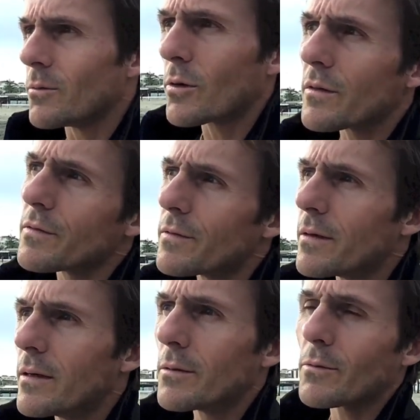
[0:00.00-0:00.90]
what if
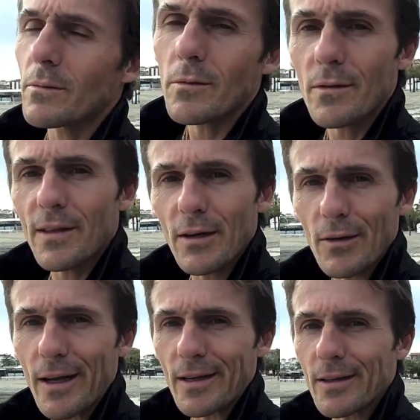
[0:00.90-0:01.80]
what if they don't
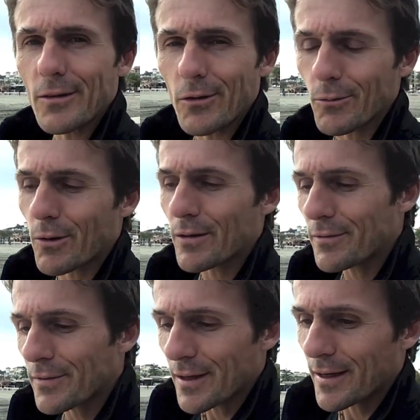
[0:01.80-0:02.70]
like it, or what if
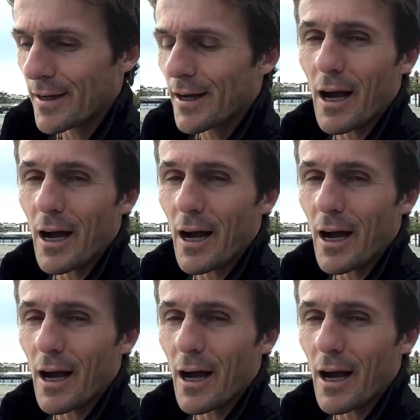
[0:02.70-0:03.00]
uh,